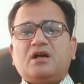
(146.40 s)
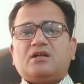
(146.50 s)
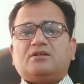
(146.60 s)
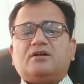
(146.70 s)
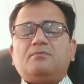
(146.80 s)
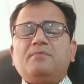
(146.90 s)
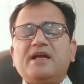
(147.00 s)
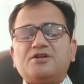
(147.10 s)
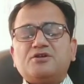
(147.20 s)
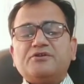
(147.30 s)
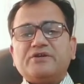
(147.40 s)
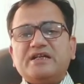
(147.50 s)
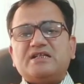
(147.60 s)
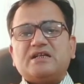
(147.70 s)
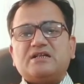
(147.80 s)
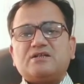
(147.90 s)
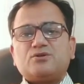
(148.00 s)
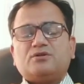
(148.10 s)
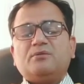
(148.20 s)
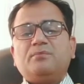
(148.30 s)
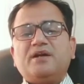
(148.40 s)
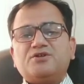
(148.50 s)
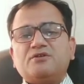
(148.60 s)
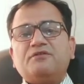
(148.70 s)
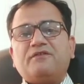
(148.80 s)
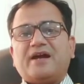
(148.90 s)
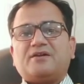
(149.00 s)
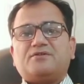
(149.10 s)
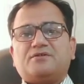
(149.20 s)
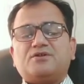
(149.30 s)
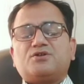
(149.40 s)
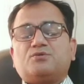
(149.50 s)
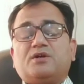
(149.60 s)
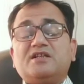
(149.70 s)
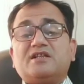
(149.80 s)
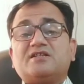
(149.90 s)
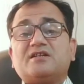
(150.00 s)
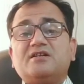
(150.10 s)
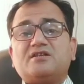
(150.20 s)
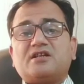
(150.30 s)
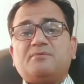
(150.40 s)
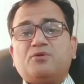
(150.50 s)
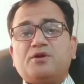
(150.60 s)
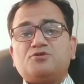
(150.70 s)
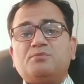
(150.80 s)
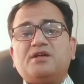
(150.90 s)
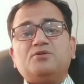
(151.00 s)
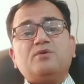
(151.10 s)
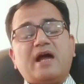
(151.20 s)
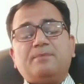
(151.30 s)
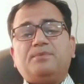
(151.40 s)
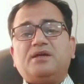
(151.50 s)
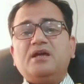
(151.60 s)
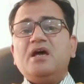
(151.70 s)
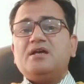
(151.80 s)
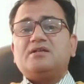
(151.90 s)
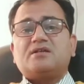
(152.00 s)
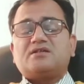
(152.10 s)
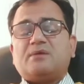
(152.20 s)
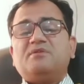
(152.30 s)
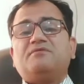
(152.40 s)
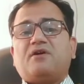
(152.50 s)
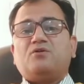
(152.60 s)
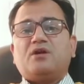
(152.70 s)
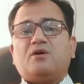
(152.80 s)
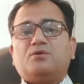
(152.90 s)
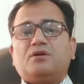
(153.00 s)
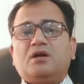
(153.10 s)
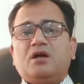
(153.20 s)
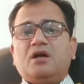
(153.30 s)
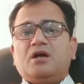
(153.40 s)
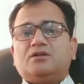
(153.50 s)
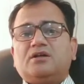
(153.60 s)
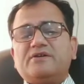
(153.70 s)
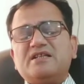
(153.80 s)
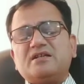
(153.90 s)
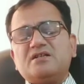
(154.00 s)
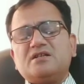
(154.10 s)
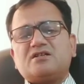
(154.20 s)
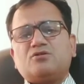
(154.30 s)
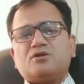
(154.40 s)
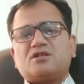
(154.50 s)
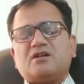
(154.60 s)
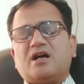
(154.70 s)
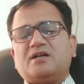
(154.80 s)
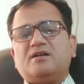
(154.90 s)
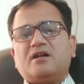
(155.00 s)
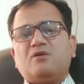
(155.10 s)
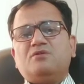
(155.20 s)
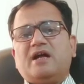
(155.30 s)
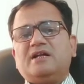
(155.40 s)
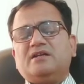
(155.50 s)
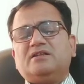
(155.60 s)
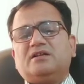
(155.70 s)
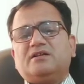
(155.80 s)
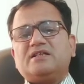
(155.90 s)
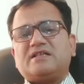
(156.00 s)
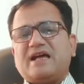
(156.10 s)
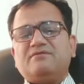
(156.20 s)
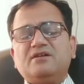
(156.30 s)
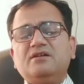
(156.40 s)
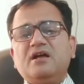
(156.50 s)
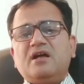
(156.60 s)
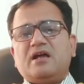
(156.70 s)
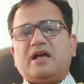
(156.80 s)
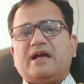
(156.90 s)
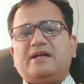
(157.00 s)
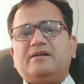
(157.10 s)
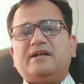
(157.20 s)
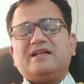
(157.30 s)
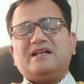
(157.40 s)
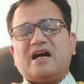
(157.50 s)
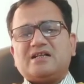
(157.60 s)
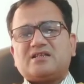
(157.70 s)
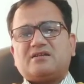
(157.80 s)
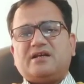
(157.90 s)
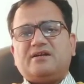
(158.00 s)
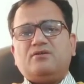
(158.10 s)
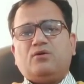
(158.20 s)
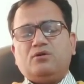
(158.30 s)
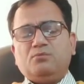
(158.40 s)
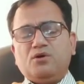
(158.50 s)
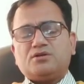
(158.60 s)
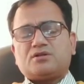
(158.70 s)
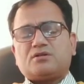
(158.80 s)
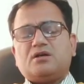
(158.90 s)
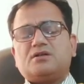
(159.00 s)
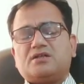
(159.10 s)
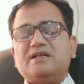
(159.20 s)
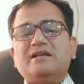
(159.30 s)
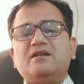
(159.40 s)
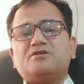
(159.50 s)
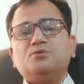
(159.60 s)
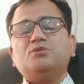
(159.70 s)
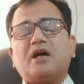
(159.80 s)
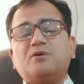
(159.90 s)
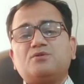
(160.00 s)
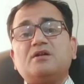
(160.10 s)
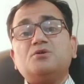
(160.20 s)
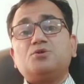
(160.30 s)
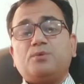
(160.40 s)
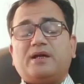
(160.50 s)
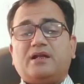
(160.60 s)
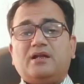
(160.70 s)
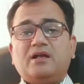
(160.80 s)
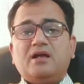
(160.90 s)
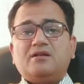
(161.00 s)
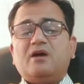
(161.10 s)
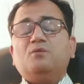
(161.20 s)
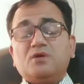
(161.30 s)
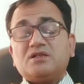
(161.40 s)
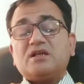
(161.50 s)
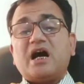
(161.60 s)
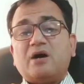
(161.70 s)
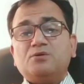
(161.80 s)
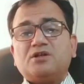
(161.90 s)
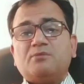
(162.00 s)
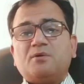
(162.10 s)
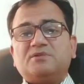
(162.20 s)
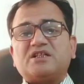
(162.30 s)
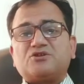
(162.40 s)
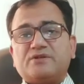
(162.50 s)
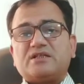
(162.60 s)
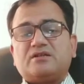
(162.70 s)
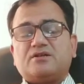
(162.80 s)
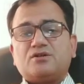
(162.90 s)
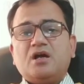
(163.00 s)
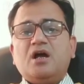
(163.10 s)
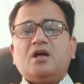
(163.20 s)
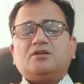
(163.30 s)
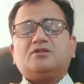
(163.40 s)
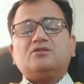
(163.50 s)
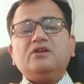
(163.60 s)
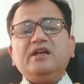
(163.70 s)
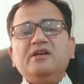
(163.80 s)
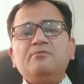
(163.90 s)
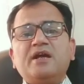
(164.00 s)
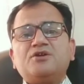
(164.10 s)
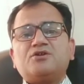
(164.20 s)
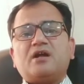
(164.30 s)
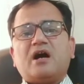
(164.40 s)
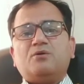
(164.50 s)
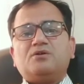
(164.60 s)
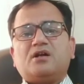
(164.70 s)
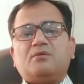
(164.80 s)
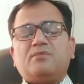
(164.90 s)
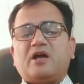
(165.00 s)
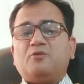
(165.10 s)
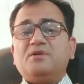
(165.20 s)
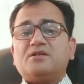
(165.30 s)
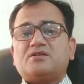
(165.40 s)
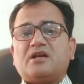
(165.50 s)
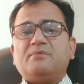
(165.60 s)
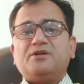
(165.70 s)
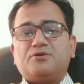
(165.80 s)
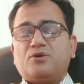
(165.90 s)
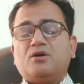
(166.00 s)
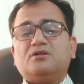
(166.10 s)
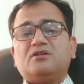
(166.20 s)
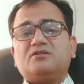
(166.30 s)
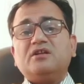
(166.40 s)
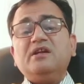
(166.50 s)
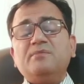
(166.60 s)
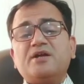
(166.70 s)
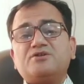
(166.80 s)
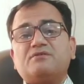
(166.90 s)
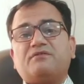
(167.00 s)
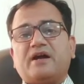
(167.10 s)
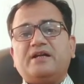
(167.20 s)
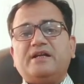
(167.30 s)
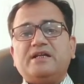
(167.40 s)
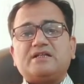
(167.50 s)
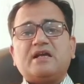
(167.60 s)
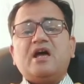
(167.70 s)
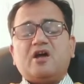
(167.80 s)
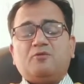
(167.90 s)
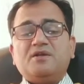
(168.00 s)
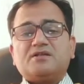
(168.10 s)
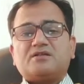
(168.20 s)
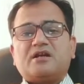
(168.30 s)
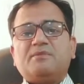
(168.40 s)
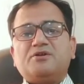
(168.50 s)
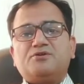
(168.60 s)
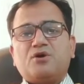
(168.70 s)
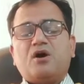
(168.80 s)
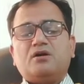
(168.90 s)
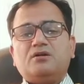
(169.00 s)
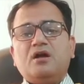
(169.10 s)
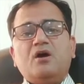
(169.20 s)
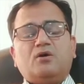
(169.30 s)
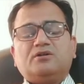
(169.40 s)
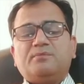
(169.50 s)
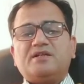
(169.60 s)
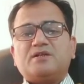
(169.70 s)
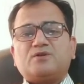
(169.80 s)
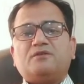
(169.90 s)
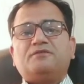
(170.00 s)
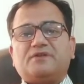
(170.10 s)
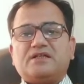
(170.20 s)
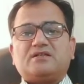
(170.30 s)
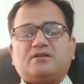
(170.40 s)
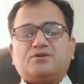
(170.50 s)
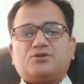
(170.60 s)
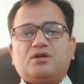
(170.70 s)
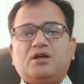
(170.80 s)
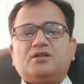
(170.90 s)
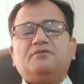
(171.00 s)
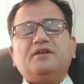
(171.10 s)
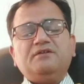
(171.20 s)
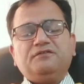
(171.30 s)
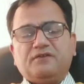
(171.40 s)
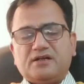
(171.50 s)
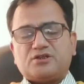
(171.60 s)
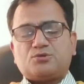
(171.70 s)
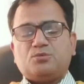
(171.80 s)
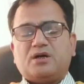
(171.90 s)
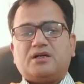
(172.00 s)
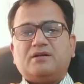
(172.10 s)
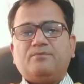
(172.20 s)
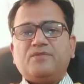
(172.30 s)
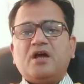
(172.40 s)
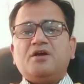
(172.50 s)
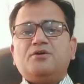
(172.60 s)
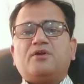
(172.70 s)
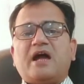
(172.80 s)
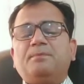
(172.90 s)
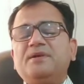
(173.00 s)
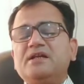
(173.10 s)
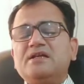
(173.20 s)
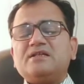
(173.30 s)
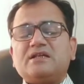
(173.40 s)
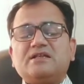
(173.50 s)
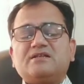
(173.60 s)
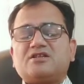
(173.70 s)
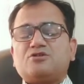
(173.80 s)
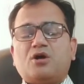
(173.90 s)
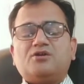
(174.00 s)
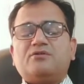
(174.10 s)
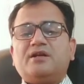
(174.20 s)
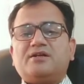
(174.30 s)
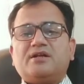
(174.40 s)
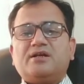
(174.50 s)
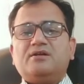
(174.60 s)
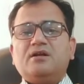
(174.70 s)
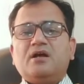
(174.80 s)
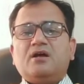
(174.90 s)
the major reasons or the major factors, what is exactly just, I mean, going to make you happy, is just, I mean, found out. The research just got started around 1937 and it lasted almost till 2012. Now, what's the outcome of this research? The three major outcomes have been just, I mean, drawn. The three major findings have been just, I mean, drawn on the basis of research. The very first one, your happiness is just not related